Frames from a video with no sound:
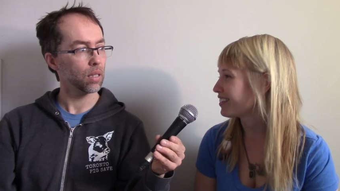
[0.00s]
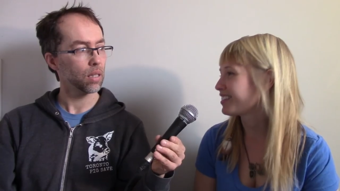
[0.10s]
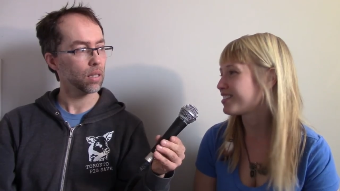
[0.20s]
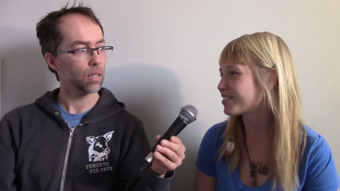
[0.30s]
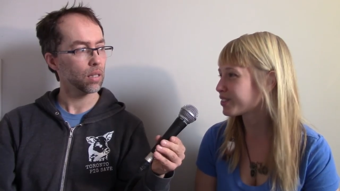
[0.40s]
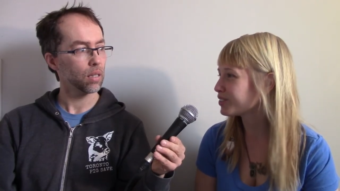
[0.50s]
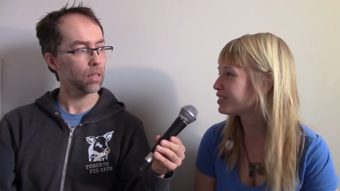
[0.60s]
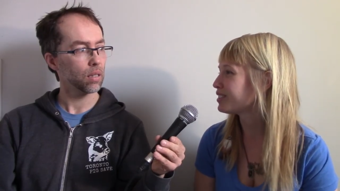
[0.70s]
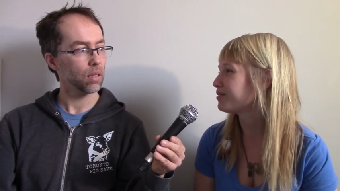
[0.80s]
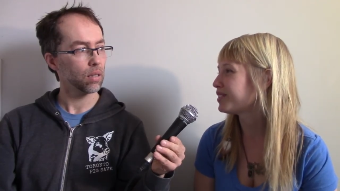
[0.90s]
Speaker 1: it's so
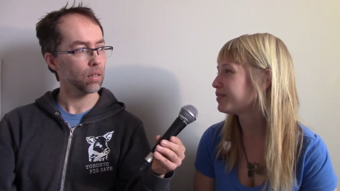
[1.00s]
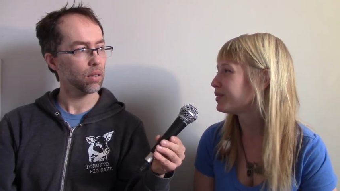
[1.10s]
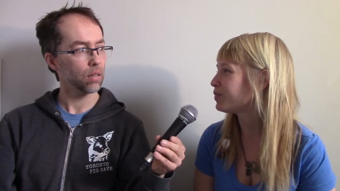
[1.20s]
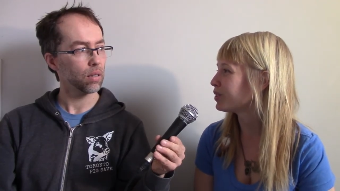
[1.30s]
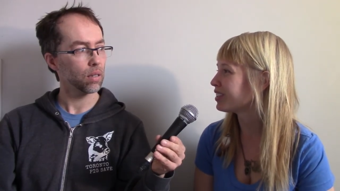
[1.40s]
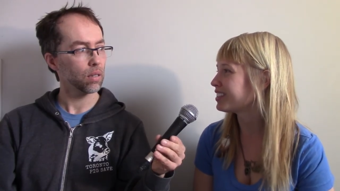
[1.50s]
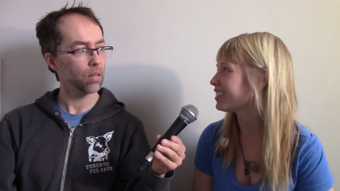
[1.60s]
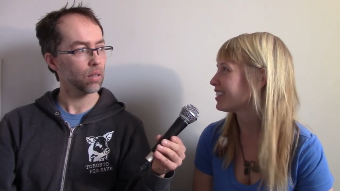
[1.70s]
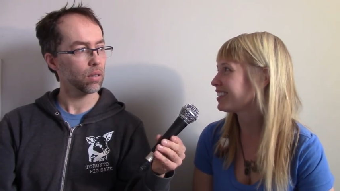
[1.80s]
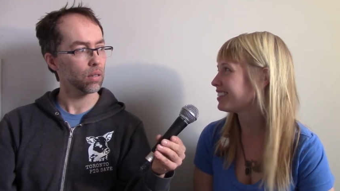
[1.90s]
simple, but we're not
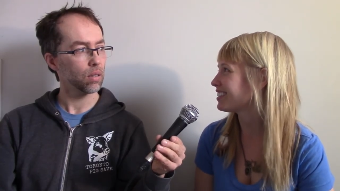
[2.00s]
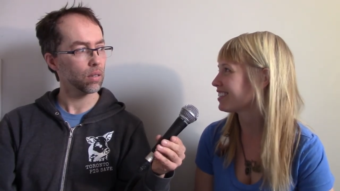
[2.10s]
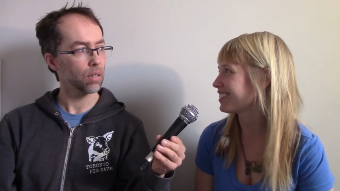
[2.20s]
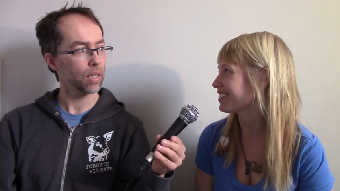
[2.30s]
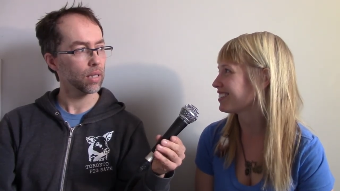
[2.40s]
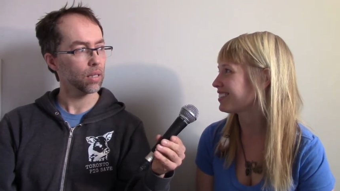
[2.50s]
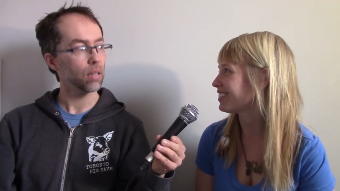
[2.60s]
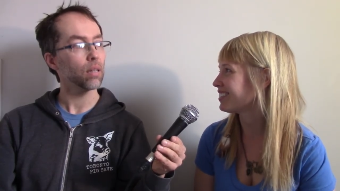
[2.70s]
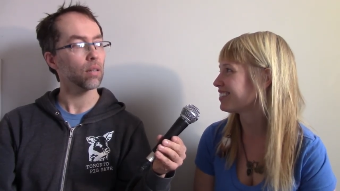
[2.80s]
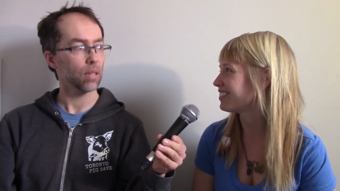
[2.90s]
taught these things. So
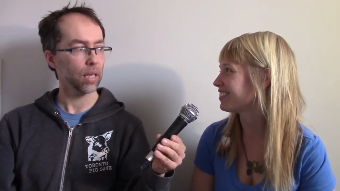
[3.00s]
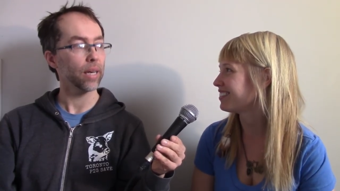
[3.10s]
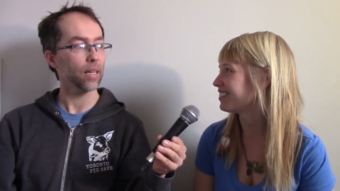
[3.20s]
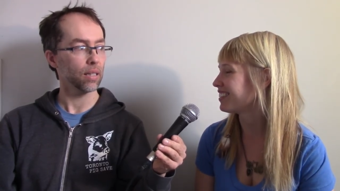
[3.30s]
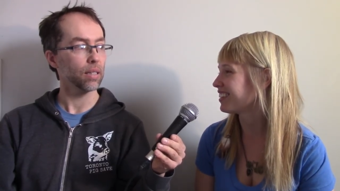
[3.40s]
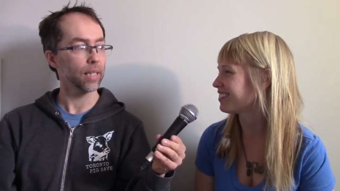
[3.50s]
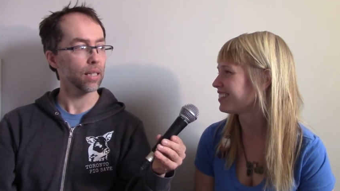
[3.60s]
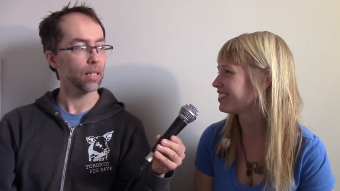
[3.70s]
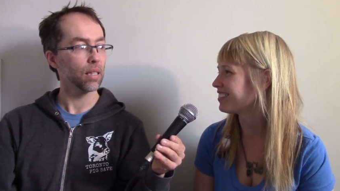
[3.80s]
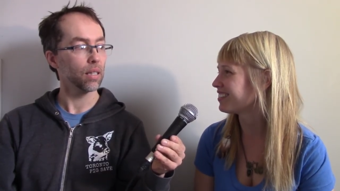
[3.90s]
yeah
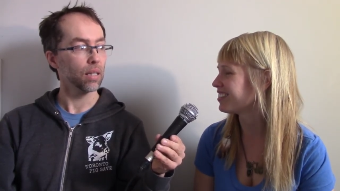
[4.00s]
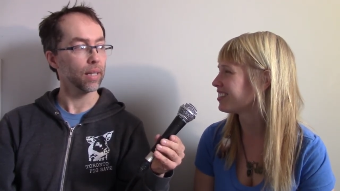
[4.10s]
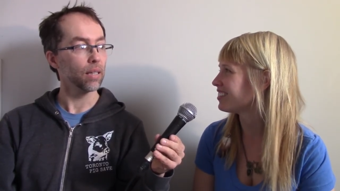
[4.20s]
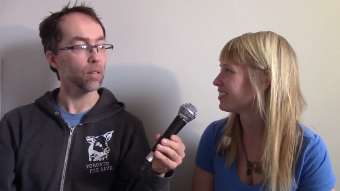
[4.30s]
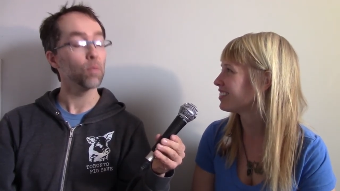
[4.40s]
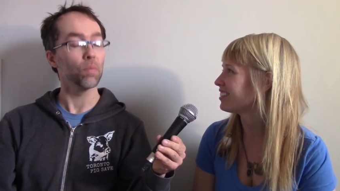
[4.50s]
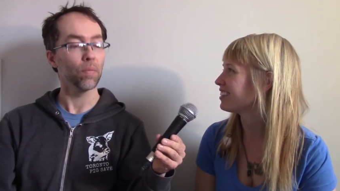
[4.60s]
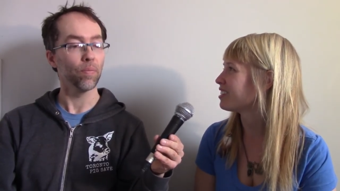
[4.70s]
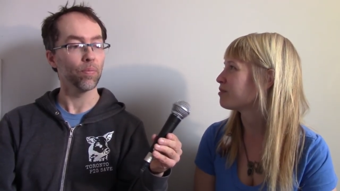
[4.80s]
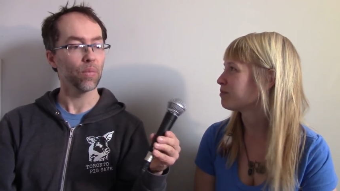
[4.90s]
we don't know.
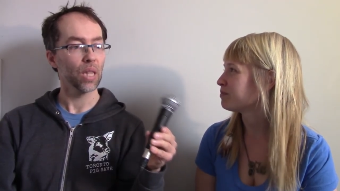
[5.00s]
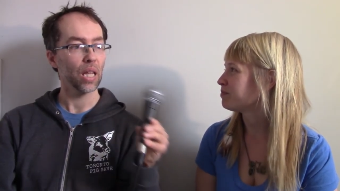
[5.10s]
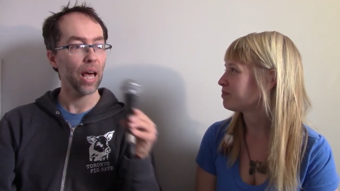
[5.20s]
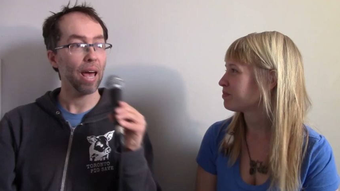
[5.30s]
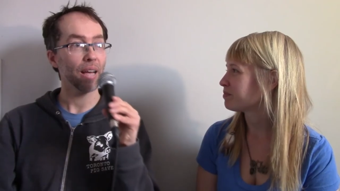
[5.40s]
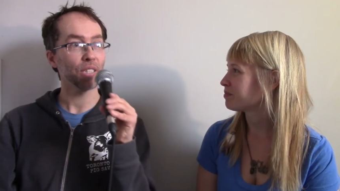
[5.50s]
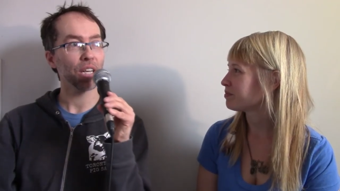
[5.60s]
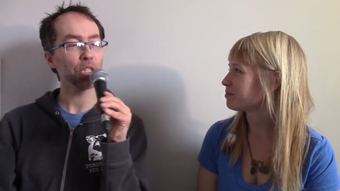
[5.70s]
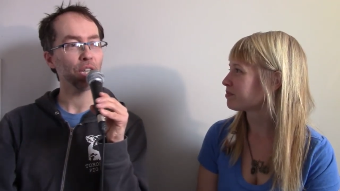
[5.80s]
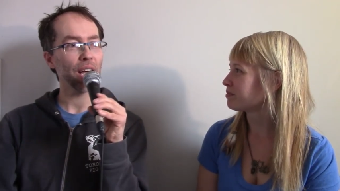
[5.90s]
Speaker 2: And
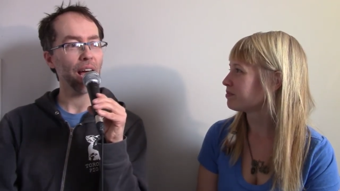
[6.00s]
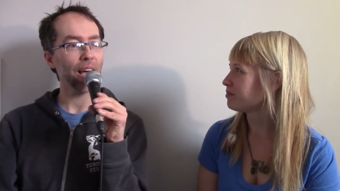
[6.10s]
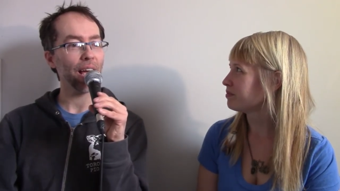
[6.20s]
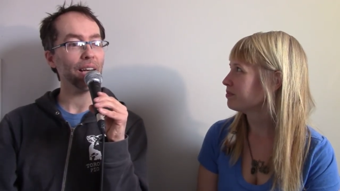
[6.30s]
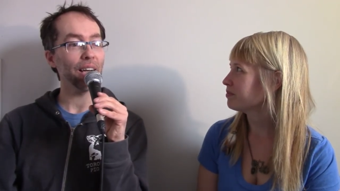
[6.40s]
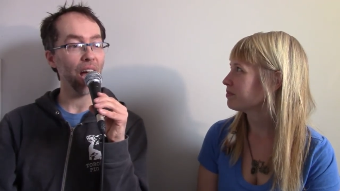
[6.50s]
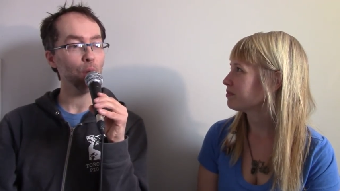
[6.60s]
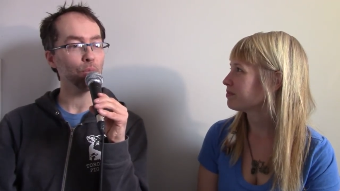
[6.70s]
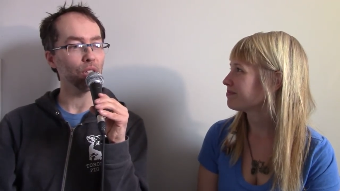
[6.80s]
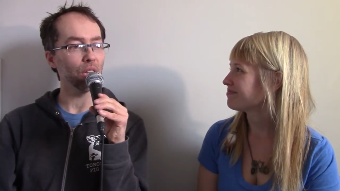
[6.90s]
yesterday I ate an
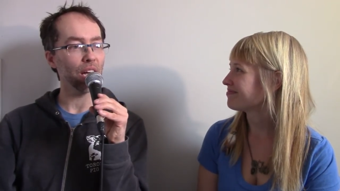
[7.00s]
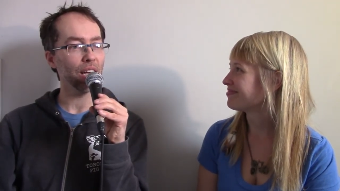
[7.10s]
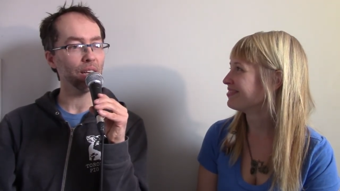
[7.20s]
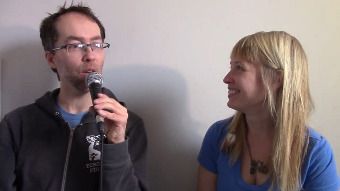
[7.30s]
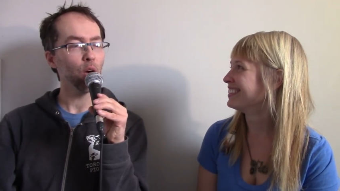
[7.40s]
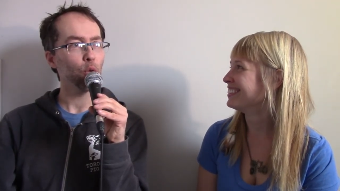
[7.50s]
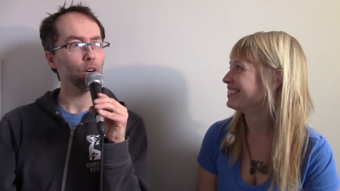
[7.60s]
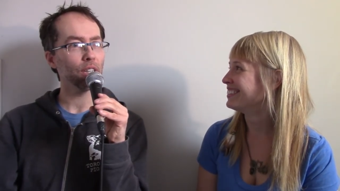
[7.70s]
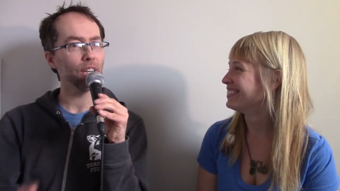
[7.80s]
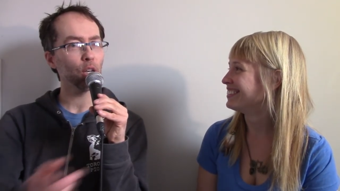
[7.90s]
apple and
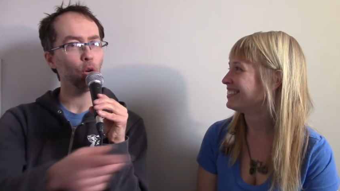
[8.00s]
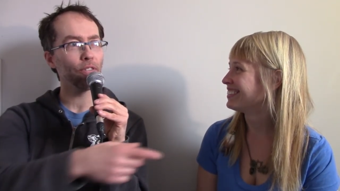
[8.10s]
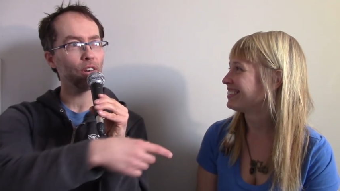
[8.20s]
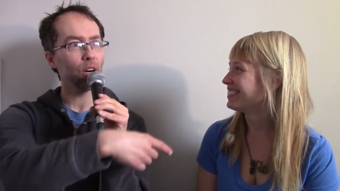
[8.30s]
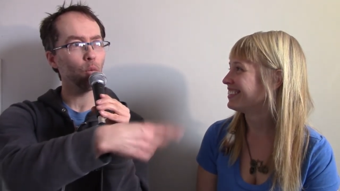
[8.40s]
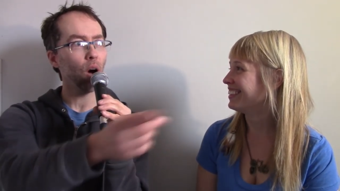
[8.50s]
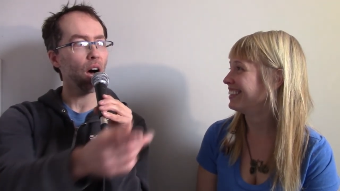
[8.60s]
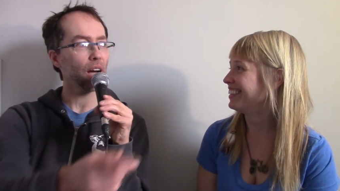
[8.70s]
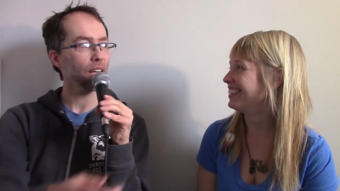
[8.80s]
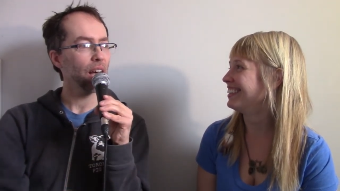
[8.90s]
we were going to go for a
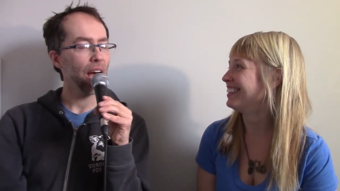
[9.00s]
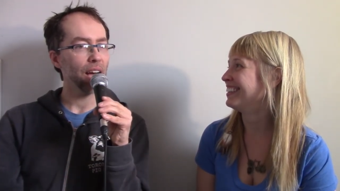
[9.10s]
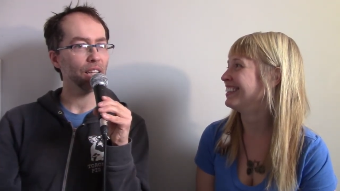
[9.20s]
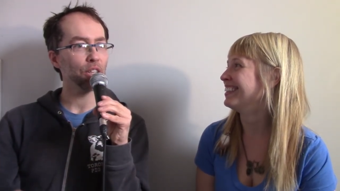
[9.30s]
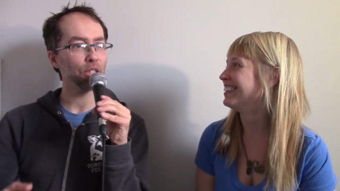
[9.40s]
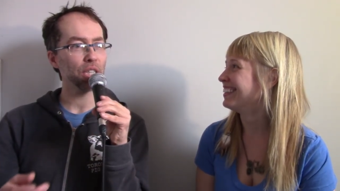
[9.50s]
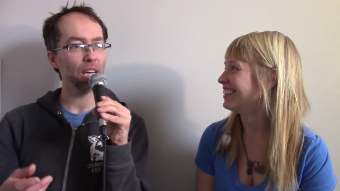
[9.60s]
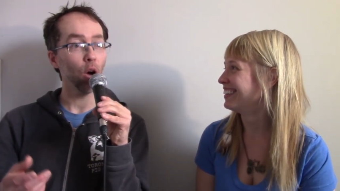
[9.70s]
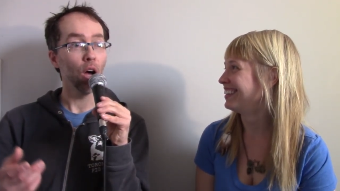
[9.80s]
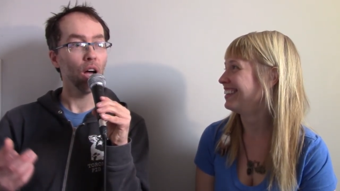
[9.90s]
walk. And then you
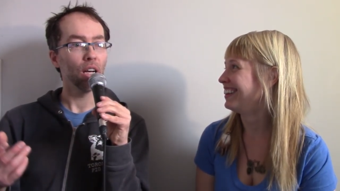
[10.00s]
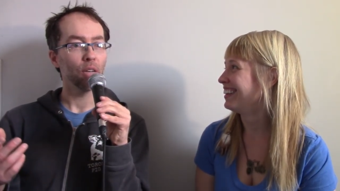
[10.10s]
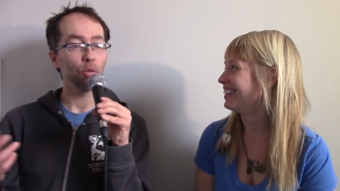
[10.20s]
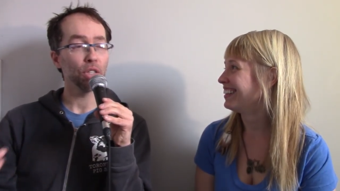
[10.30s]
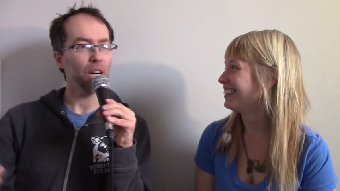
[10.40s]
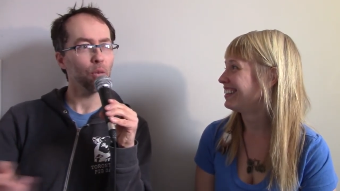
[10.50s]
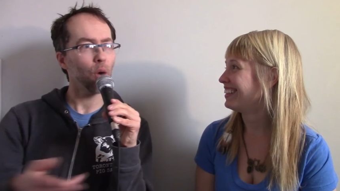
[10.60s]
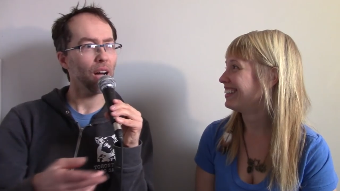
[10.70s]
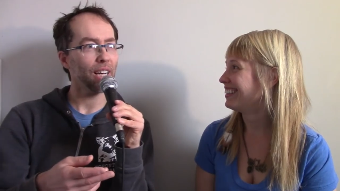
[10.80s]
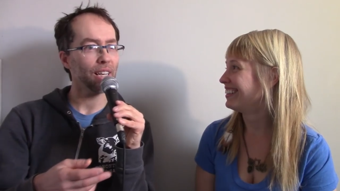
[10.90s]
said, we started
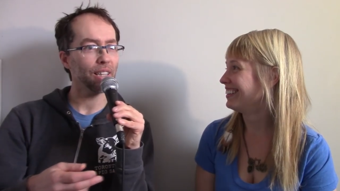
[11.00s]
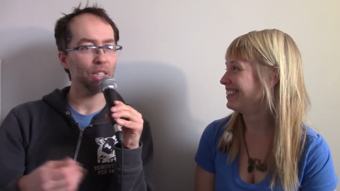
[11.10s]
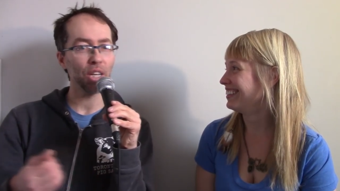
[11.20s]
walking and you